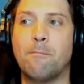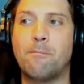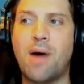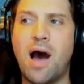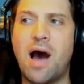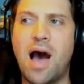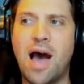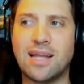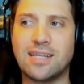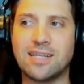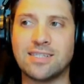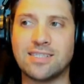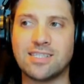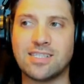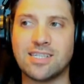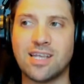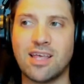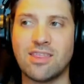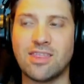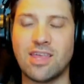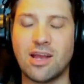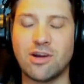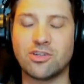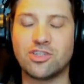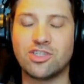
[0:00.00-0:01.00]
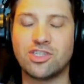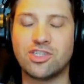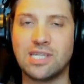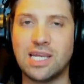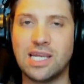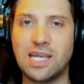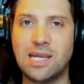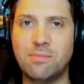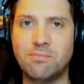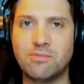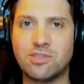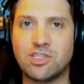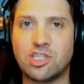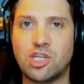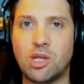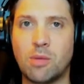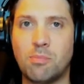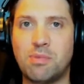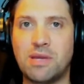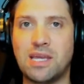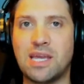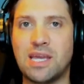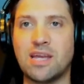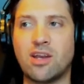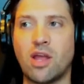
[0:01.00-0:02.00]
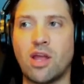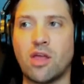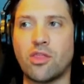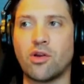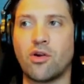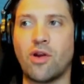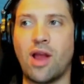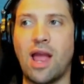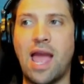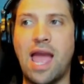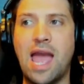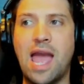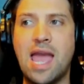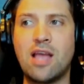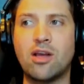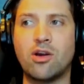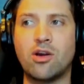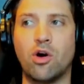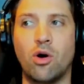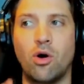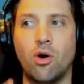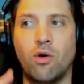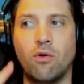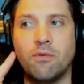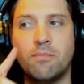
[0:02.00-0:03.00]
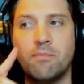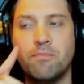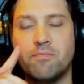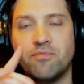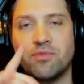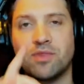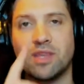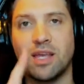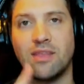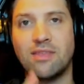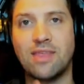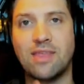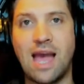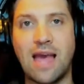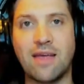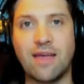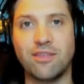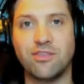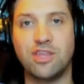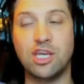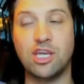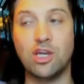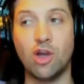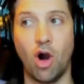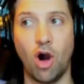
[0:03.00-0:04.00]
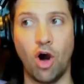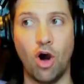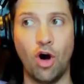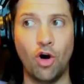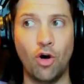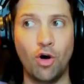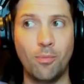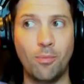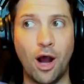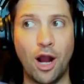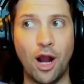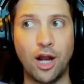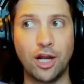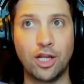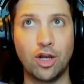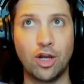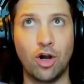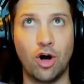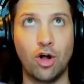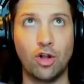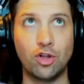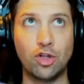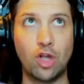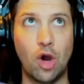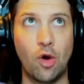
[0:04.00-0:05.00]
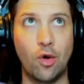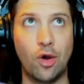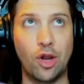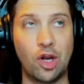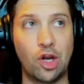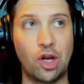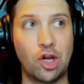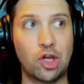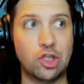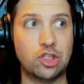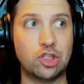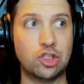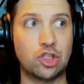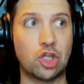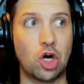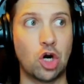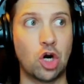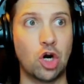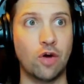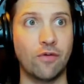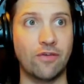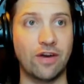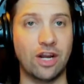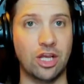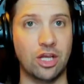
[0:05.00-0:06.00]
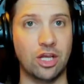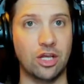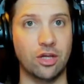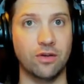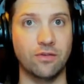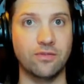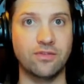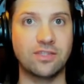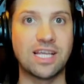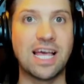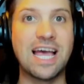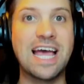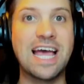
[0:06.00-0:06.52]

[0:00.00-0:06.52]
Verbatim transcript: But there seems to be another angle that the almighty, all-knowing conservatives